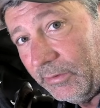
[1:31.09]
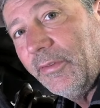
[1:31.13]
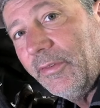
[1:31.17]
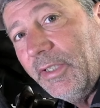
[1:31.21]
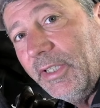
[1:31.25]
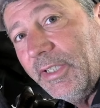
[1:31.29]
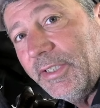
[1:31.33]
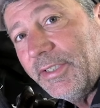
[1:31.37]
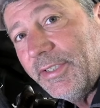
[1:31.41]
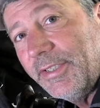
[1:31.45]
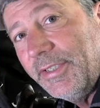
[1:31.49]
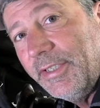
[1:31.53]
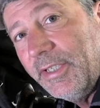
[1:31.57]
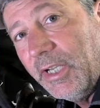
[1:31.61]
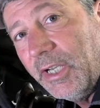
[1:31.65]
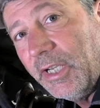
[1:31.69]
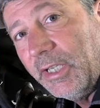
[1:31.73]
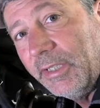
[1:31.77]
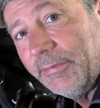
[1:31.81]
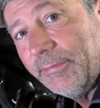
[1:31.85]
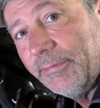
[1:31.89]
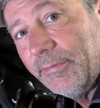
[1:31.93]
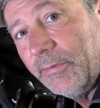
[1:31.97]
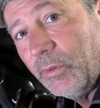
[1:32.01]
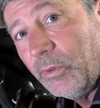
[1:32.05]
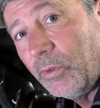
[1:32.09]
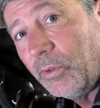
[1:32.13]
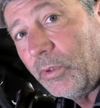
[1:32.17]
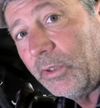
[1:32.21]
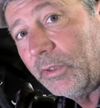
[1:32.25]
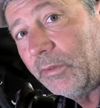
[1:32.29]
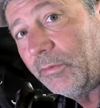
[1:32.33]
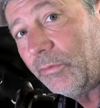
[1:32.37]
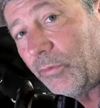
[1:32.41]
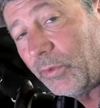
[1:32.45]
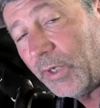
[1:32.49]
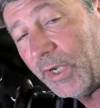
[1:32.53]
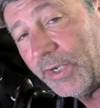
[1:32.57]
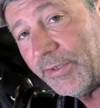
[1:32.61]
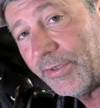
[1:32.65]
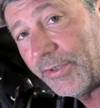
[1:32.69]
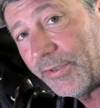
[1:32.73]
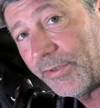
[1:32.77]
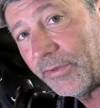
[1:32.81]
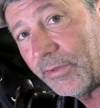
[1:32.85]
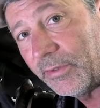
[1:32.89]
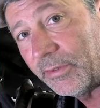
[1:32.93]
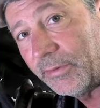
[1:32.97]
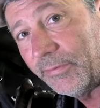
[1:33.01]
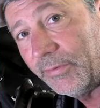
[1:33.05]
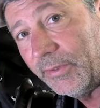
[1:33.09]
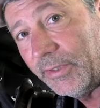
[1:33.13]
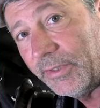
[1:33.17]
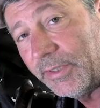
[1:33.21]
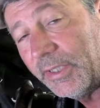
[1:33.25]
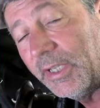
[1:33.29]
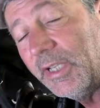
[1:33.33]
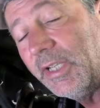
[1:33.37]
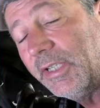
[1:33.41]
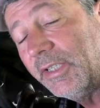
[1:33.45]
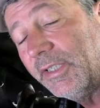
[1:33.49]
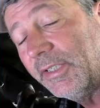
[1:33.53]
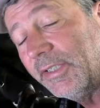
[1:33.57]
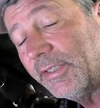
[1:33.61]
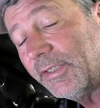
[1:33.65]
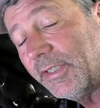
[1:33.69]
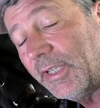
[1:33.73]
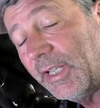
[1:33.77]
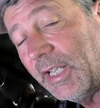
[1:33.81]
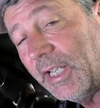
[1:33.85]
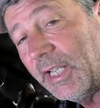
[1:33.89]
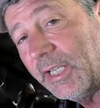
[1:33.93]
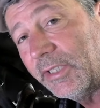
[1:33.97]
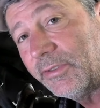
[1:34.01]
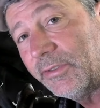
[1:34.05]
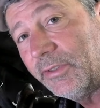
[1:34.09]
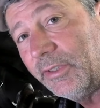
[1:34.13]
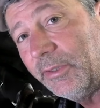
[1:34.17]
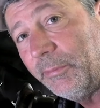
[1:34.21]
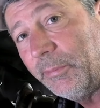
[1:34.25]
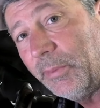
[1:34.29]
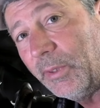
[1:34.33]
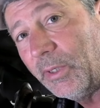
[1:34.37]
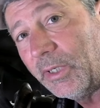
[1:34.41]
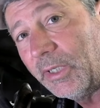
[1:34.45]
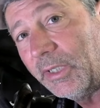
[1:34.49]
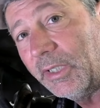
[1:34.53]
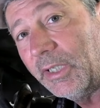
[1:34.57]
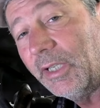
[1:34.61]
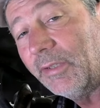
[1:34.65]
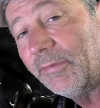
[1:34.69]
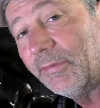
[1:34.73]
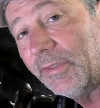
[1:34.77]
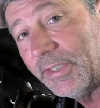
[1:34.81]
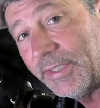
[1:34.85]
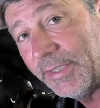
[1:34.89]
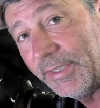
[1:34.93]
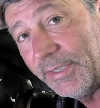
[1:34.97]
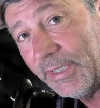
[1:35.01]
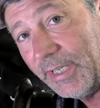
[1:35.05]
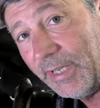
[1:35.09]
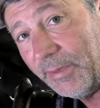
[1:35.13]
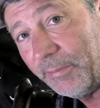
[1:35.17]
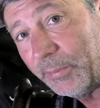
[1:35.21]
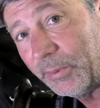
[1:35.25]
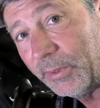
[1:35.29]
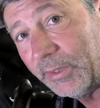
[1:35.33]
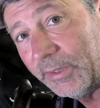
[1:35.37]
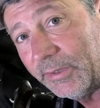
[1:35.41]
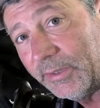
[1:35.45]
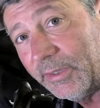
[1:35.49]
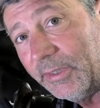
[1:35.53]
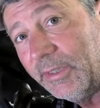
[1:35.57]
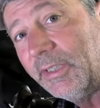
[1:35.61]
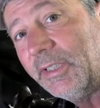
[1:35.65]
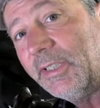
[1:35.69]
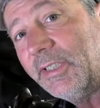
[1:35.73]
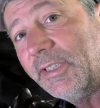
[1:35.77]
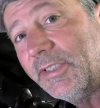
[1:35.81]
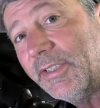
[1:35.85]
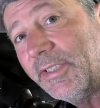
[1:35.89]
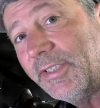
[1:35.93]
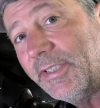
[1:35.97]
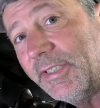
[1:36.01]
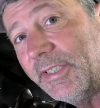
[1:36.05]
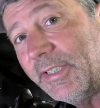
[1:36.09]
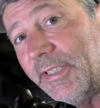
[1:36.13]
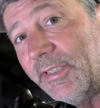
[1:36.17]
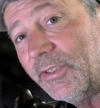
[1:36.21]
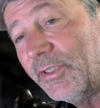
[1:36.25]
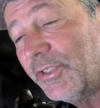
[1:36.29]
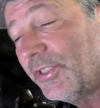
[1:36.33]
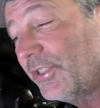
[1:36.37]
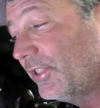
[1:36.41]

This nut or wrench surface is actually part of a separate steel